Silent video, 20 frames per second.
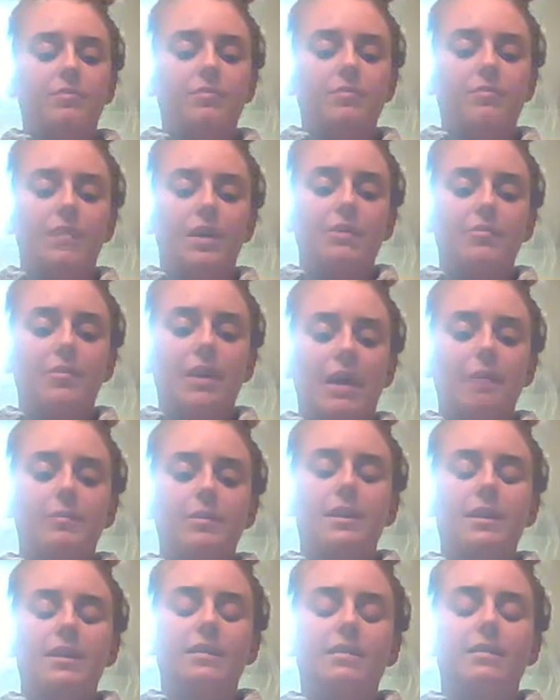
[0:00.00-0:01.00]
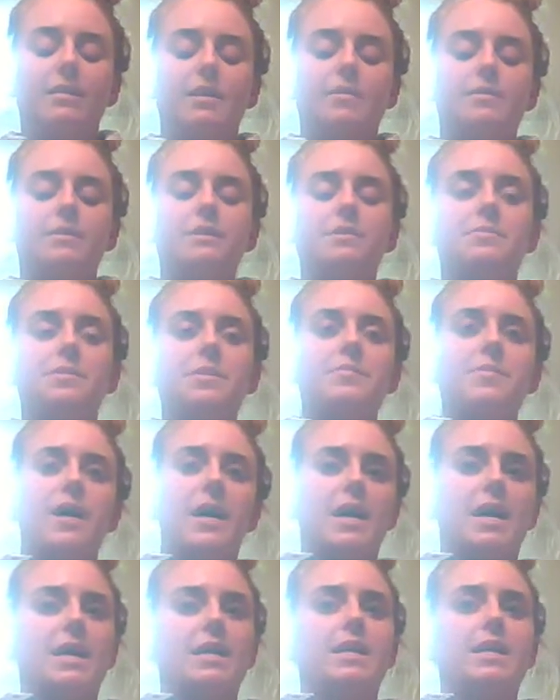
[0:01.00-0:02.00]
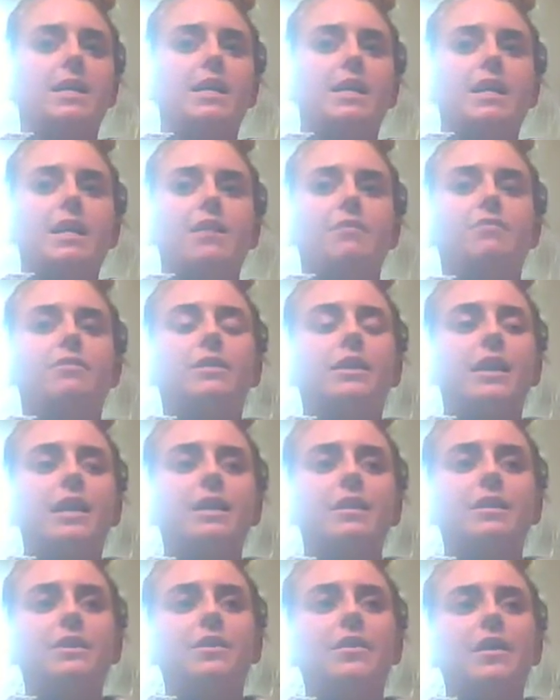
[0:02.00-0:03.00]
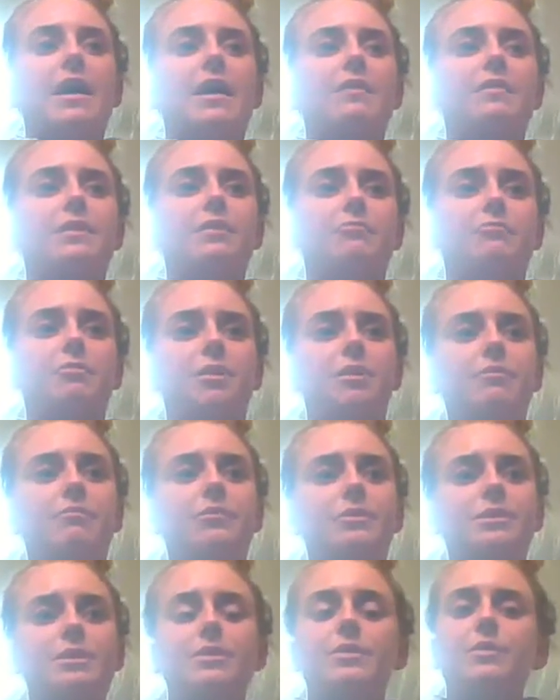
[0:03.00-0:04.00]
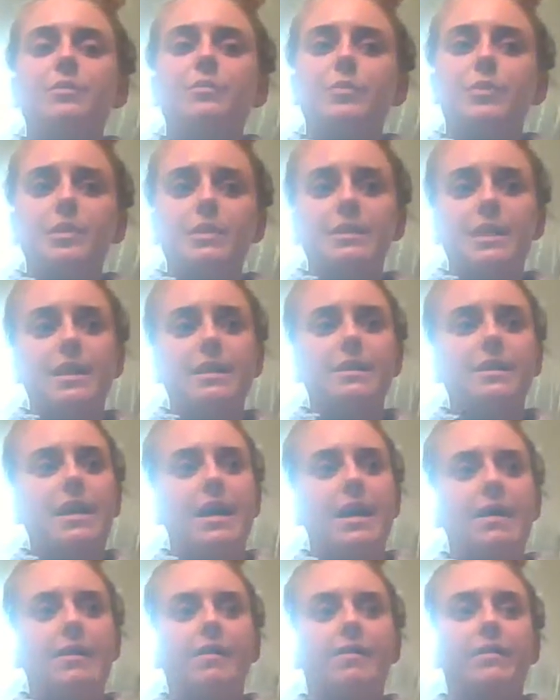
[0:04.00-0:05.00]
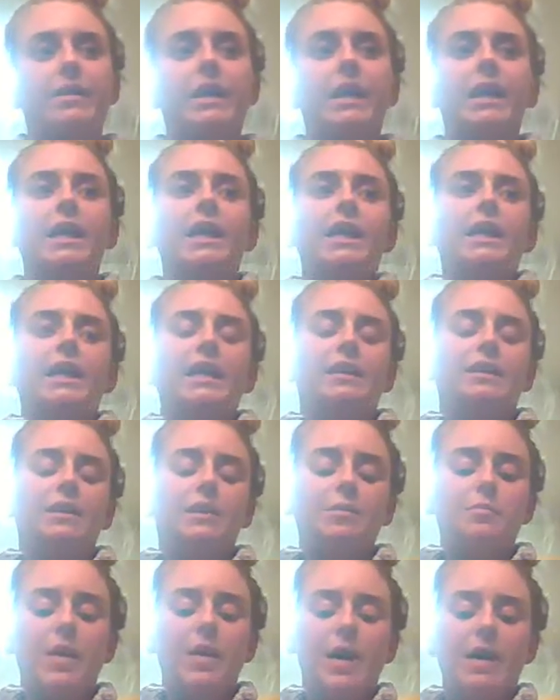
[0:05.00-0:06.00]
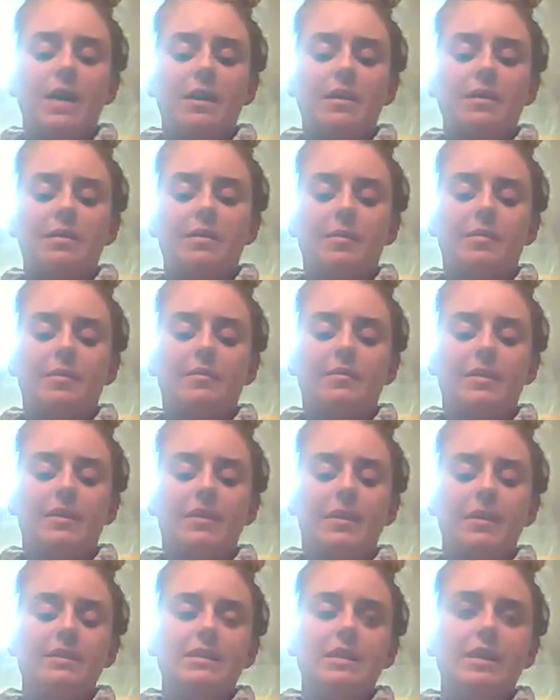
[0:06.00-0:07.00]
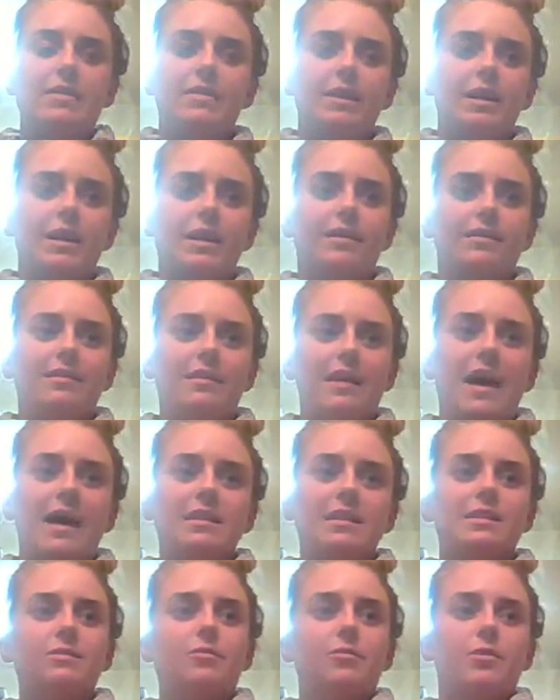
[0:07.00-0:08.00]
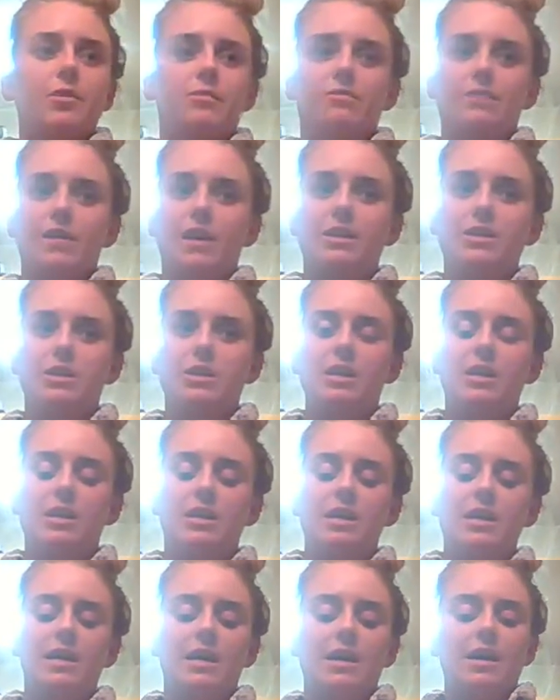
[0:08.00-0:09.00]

My rabbit loves to be pet. If you lay on the ground, he'll run over to you and put his head down, and you can pet him. That's how he asks for affection.